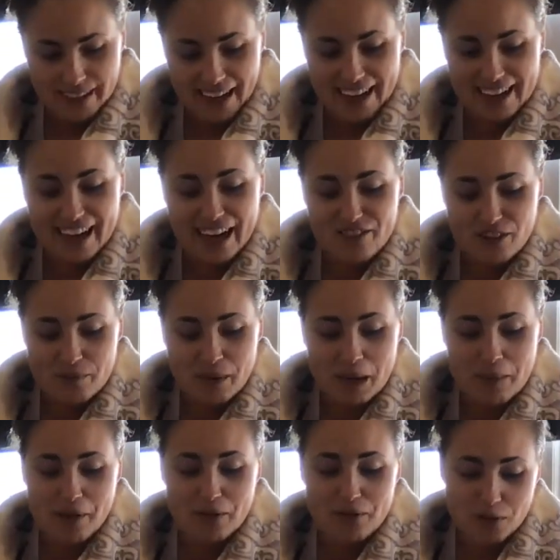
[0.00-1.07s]
I cover my
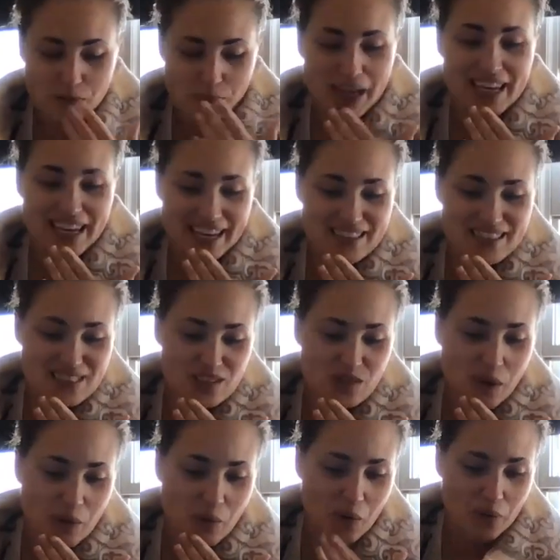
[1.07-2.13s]
mouth with my hand so
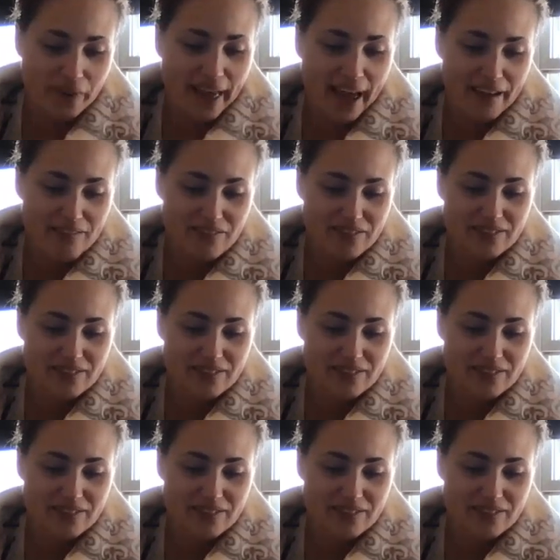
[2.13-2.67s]
I won't laugh.